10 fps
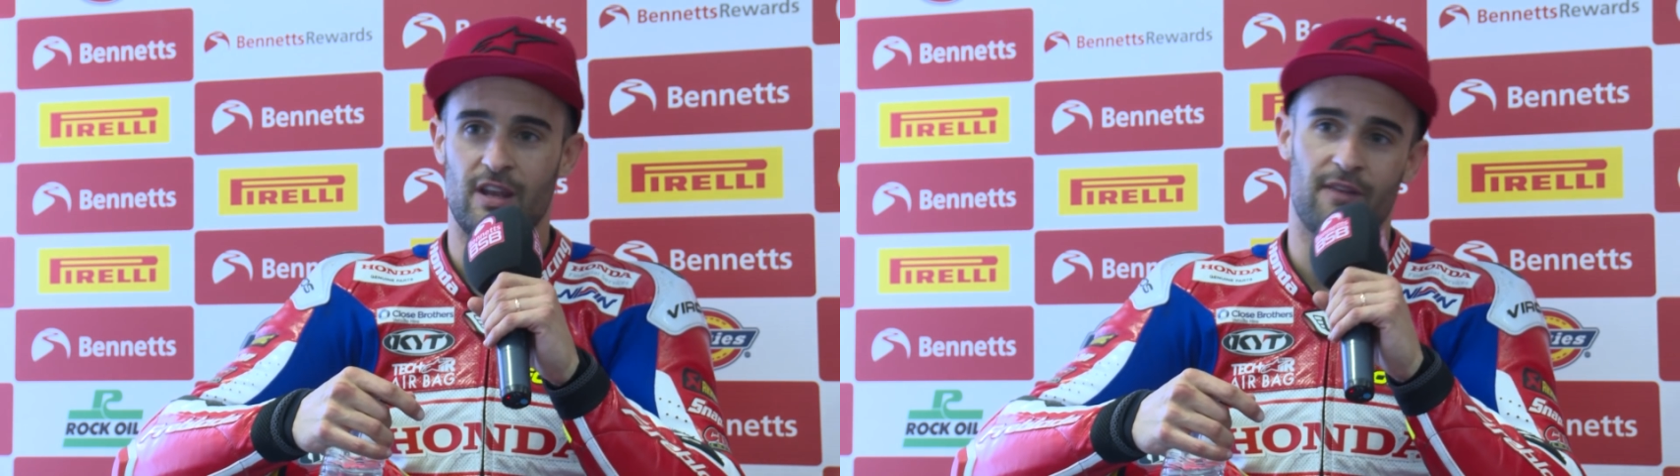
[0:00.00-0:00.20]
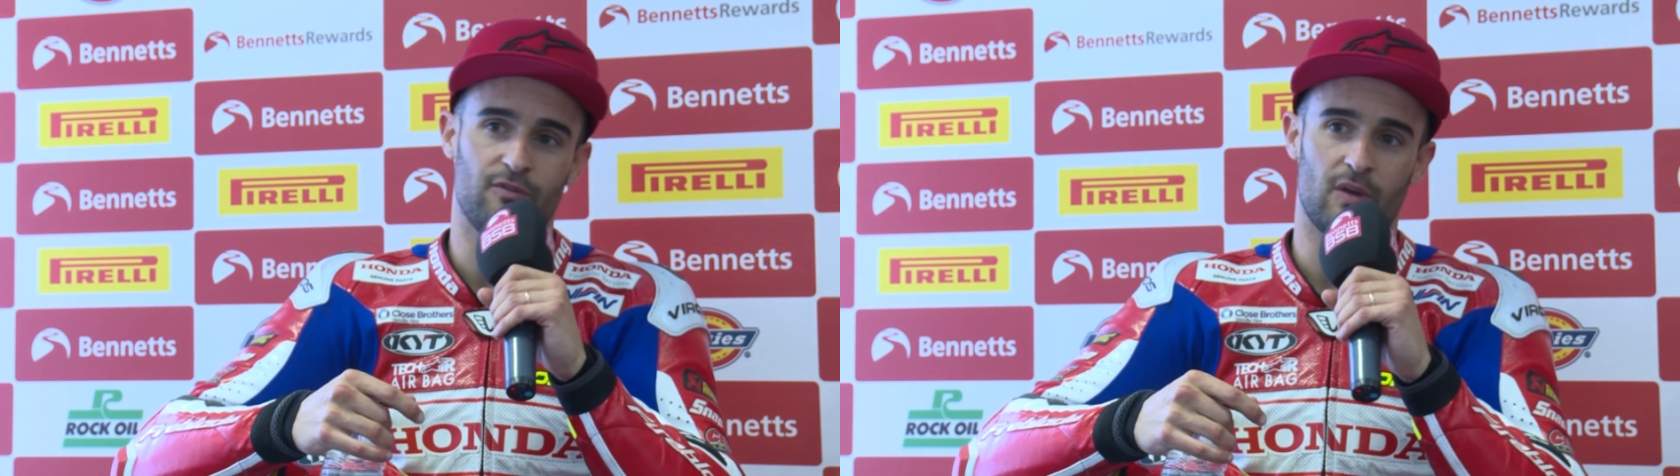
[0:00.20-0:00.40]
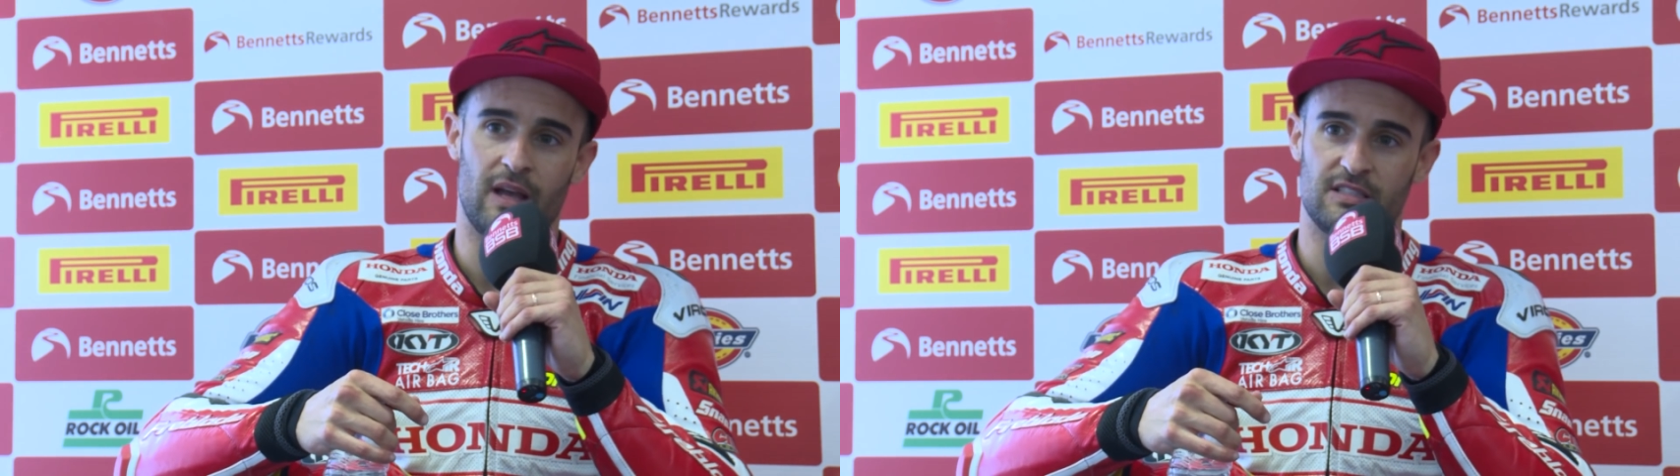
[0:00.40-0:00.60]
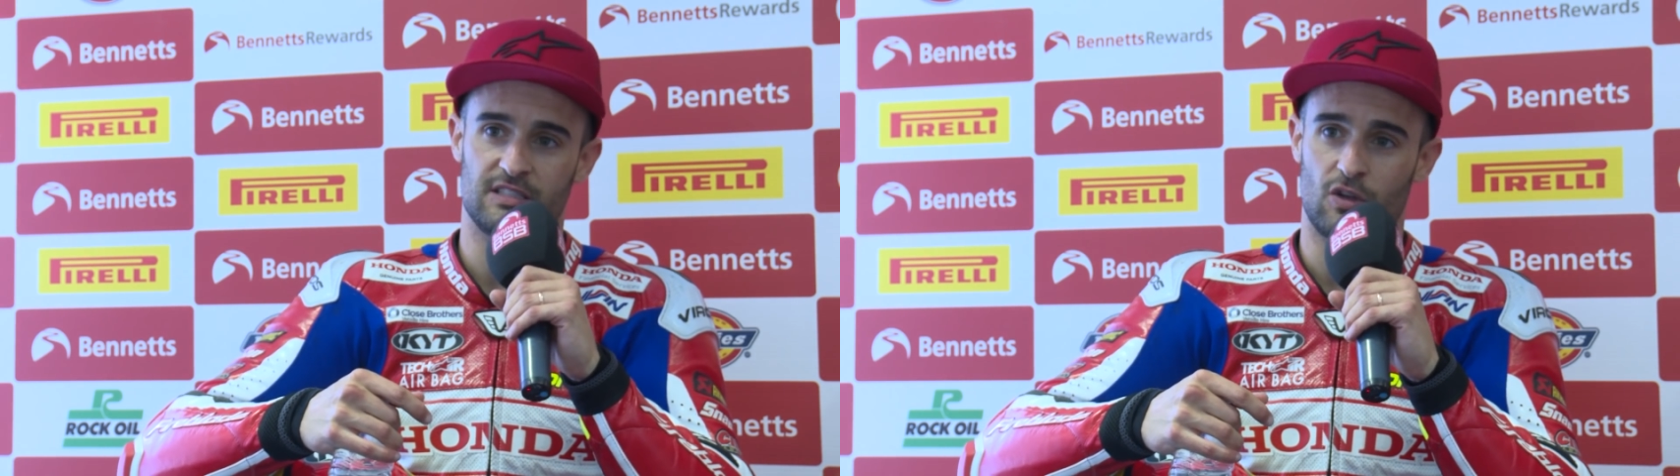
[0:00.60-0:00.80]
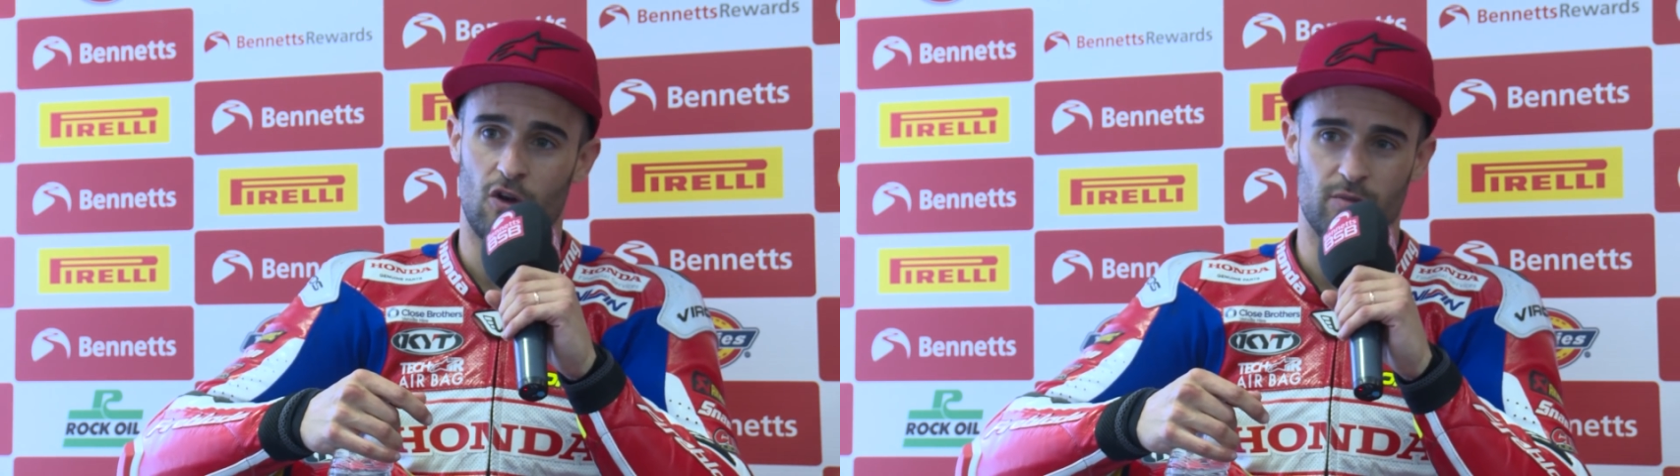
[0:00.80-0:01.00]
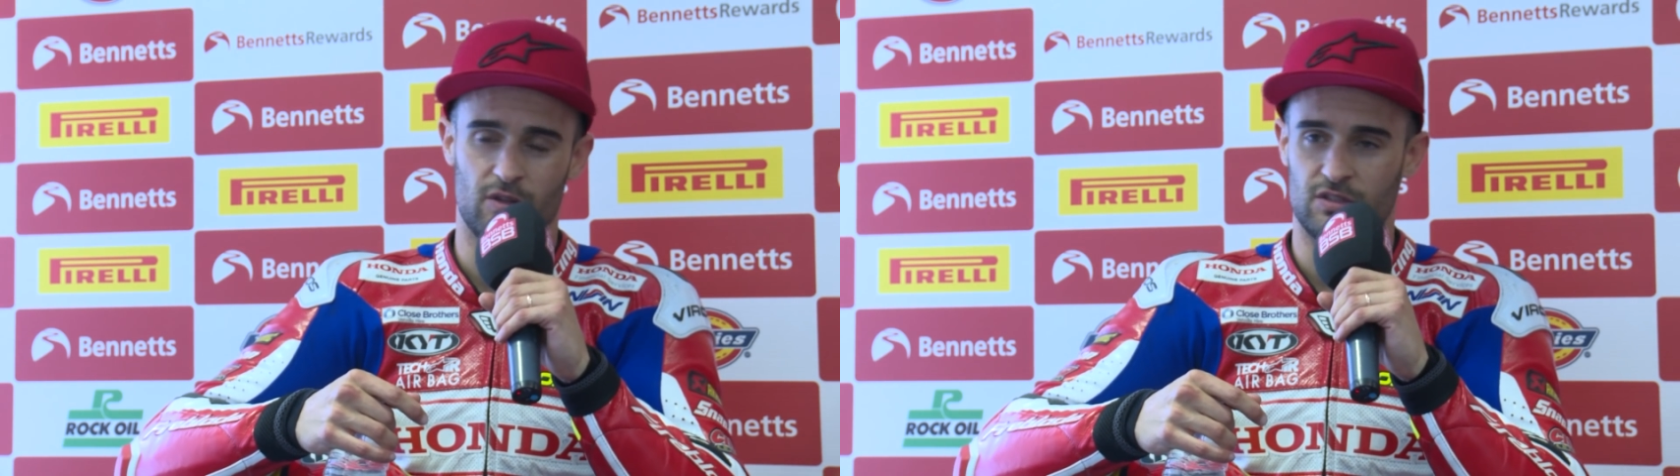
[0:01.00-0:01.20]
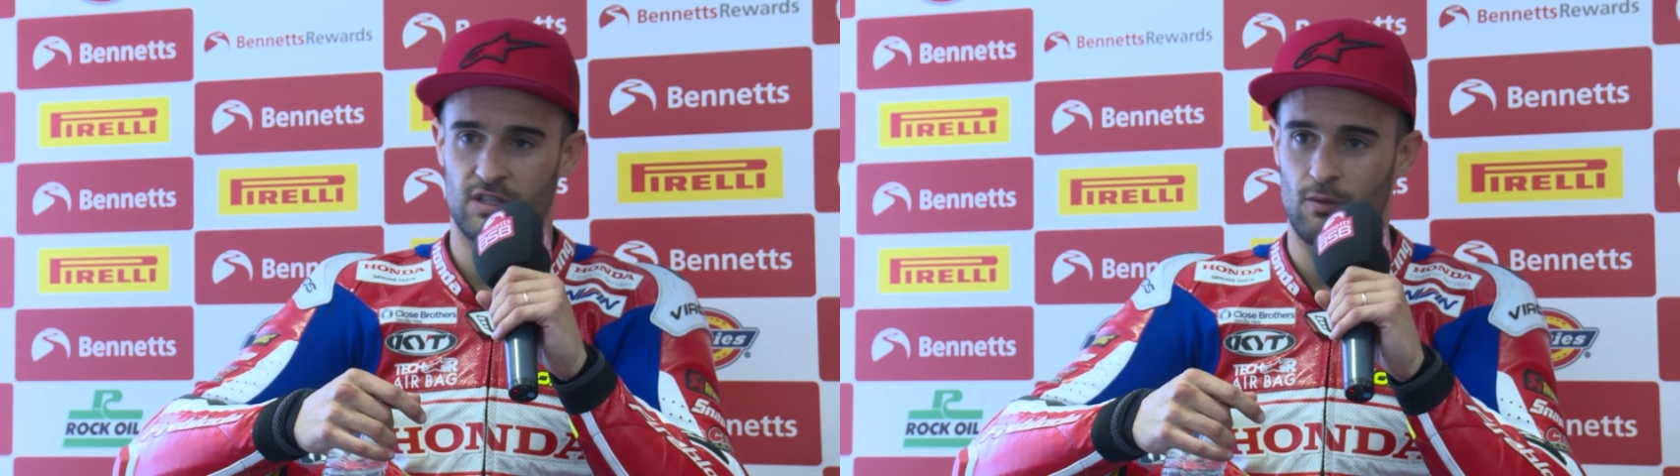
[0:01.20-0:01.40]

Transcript: enough to catch Scott because